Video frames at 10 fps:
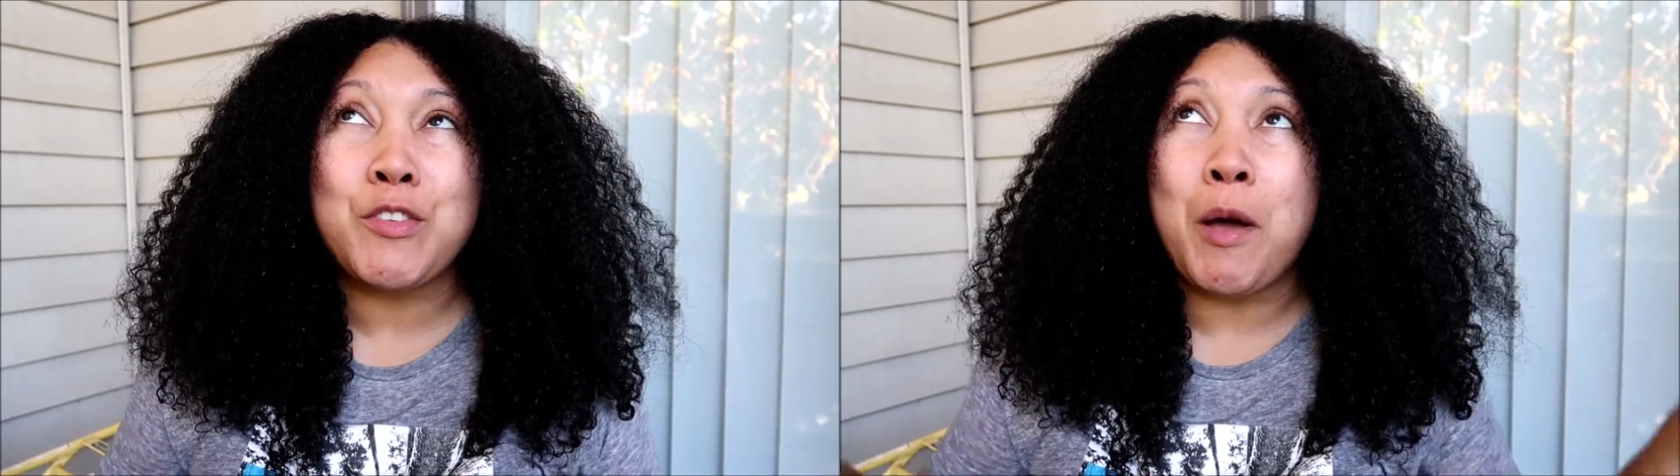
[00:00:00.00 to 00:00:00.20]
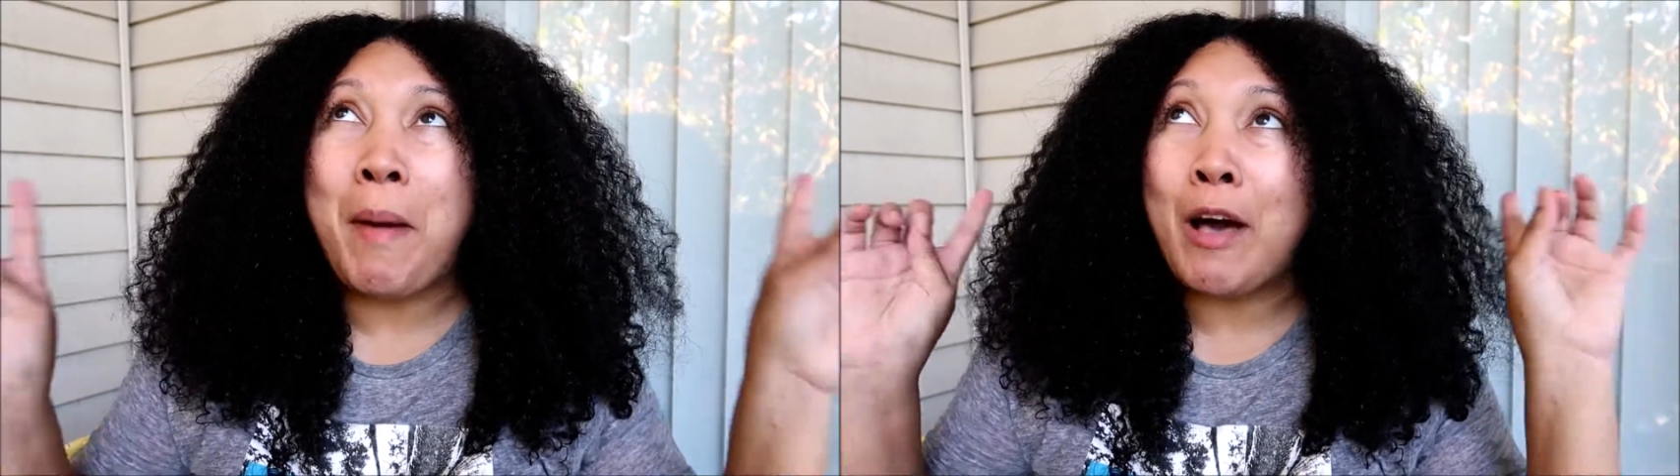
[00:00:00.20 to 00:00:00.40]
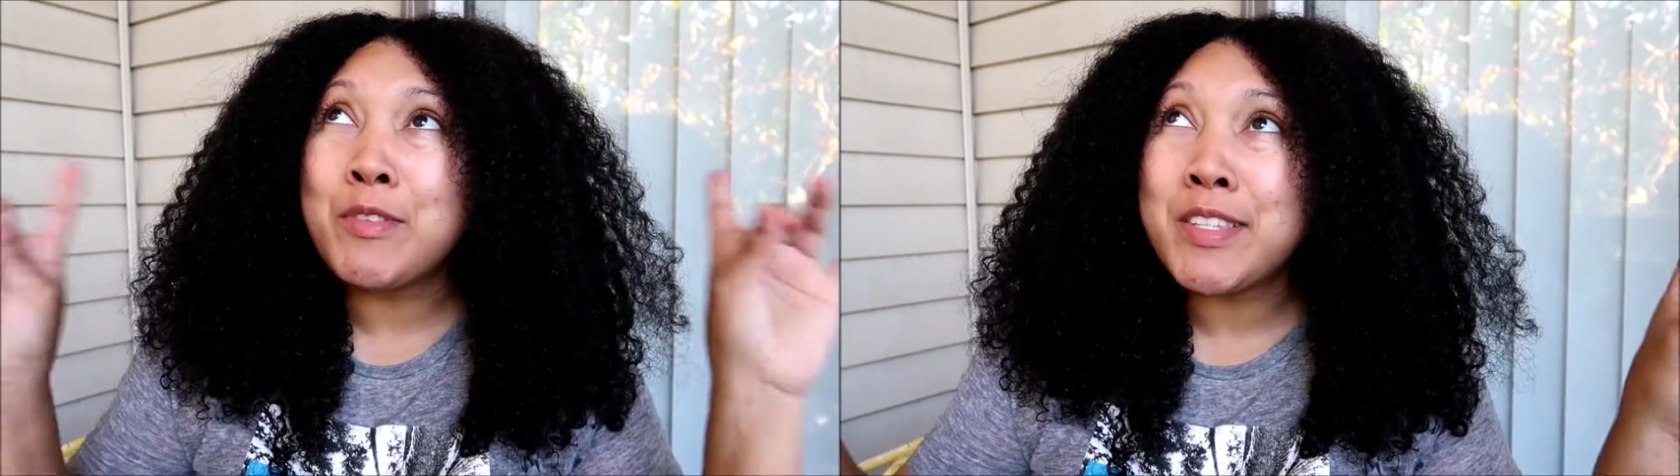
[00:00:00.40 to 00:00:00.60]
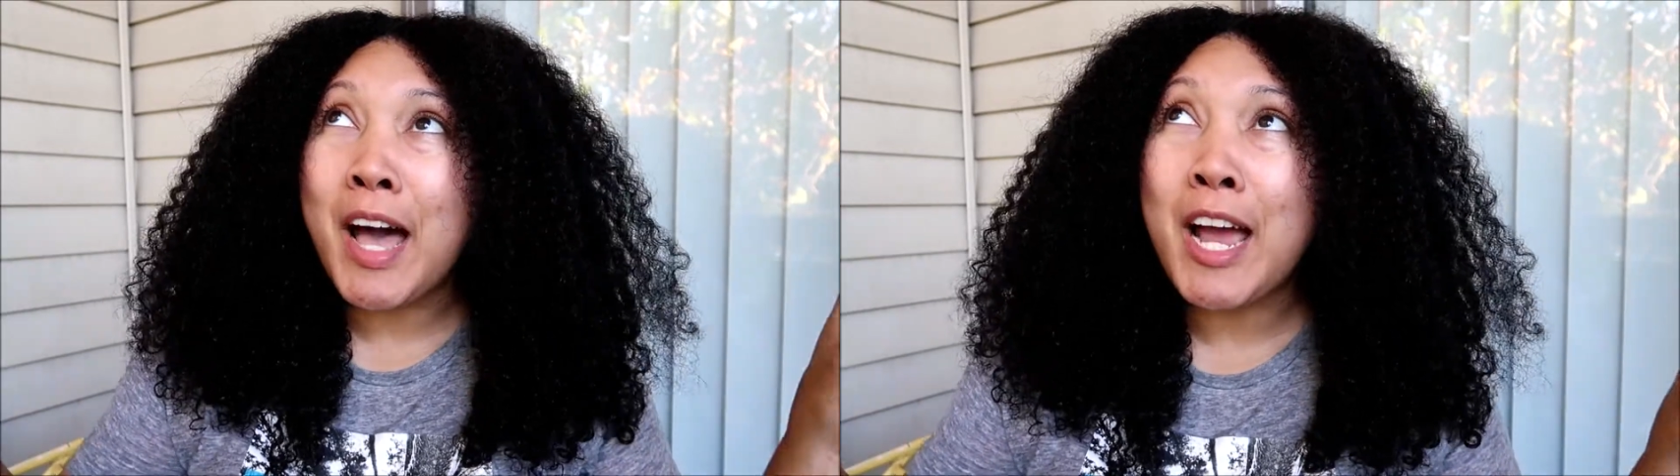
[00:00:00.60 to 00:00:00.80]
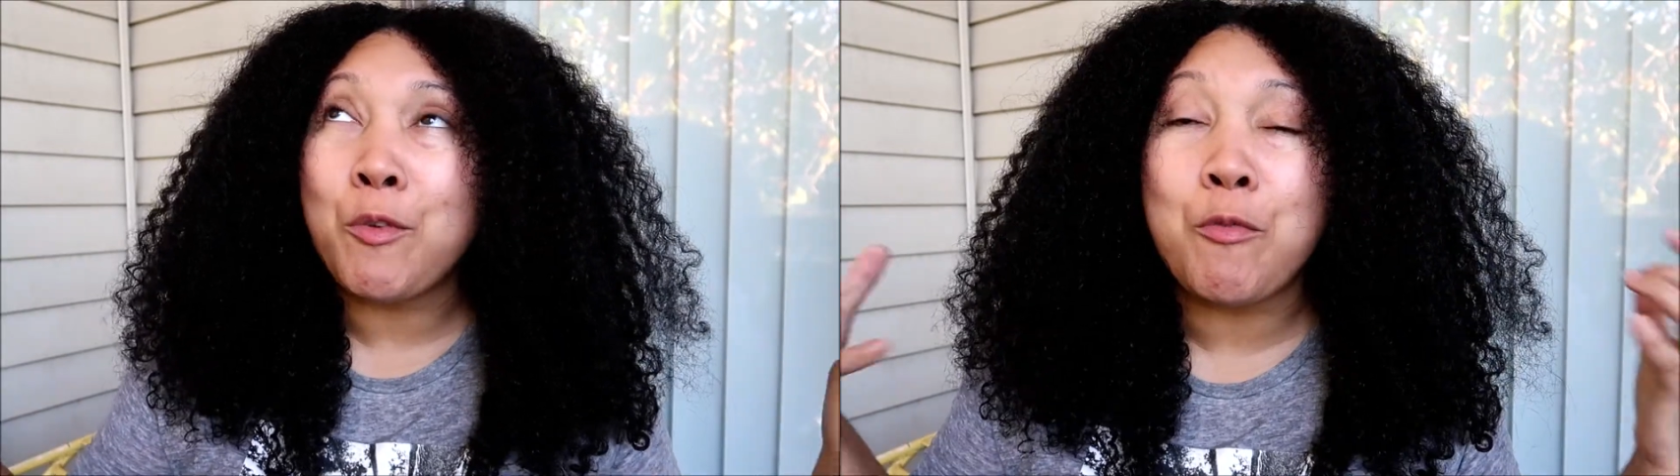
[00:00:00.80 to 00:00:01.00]
so I'm
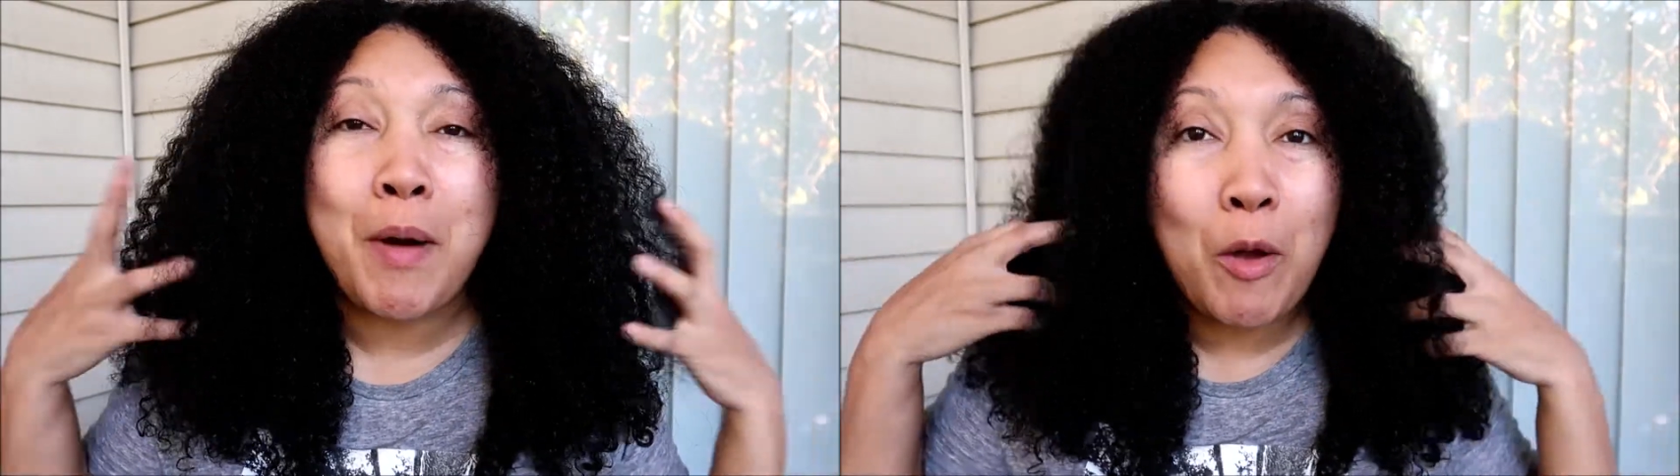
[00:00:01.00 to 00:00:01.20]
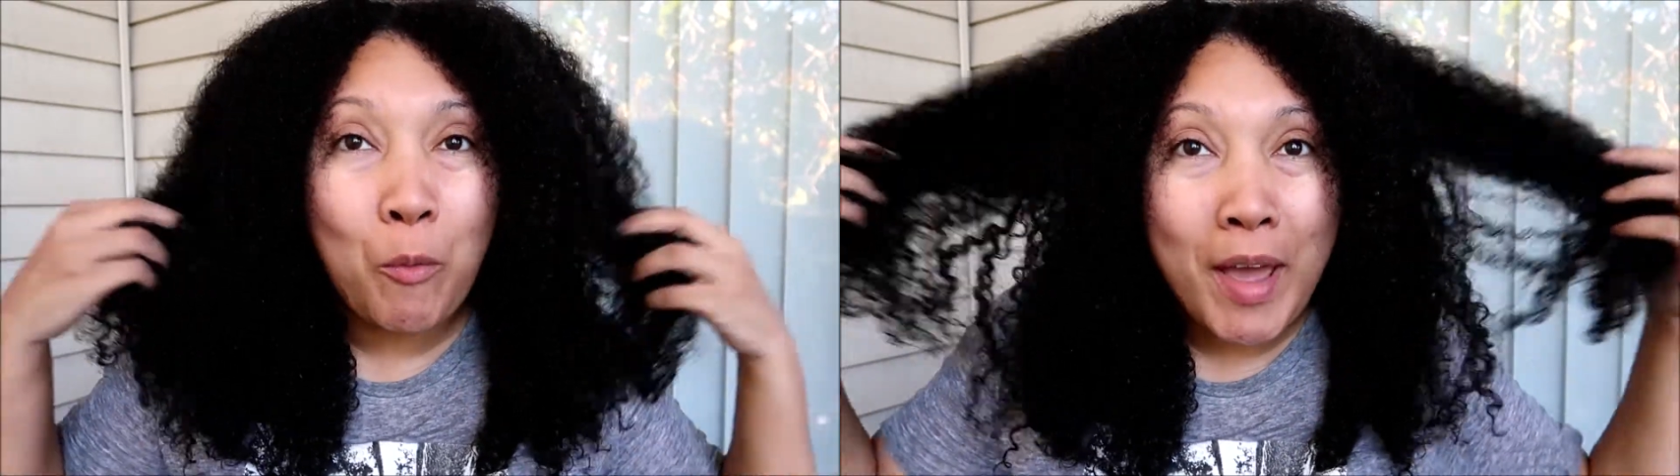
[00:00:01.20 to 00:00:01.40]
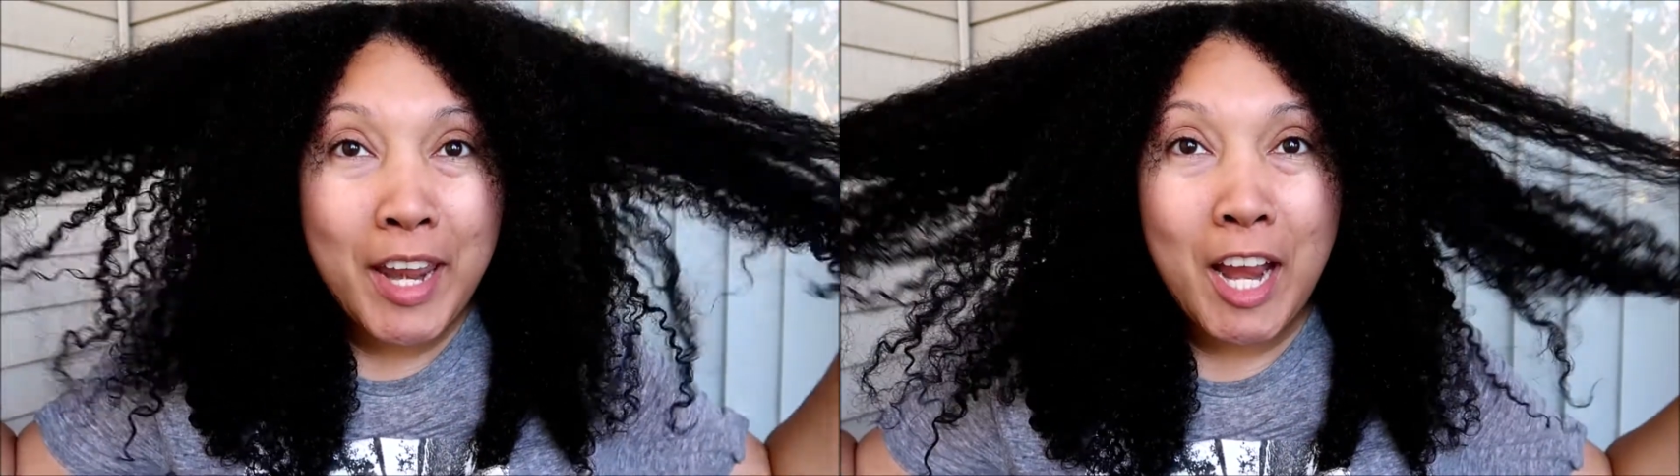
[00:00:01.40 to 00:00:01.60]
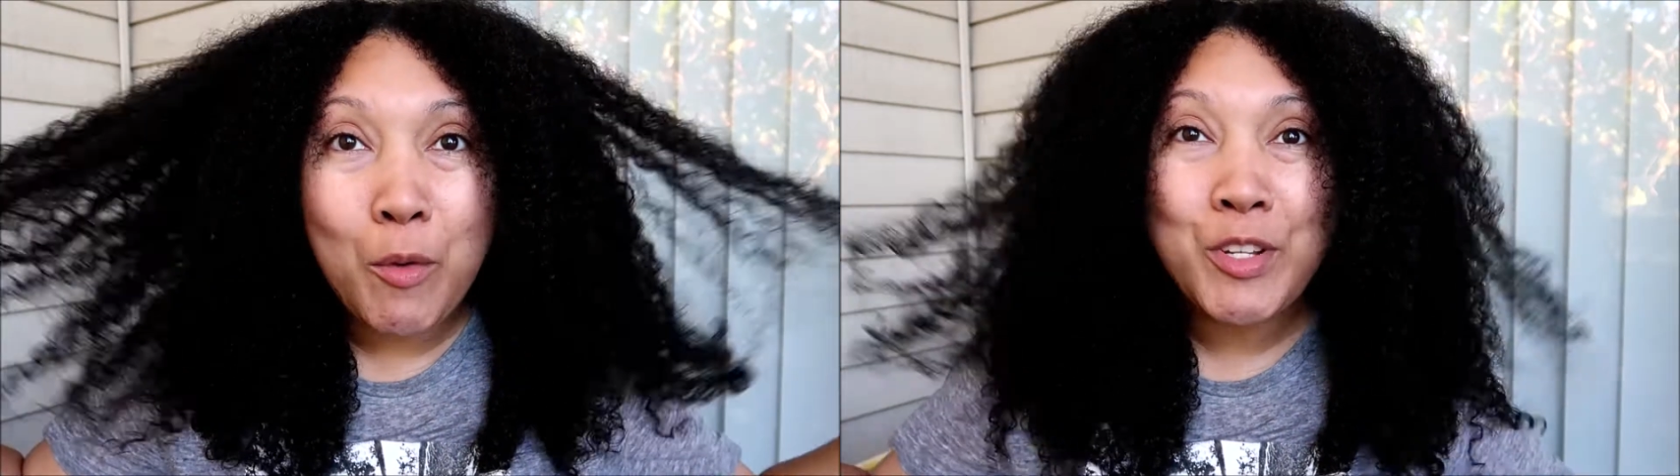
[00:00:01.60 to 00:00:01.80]
outside with my wet hair,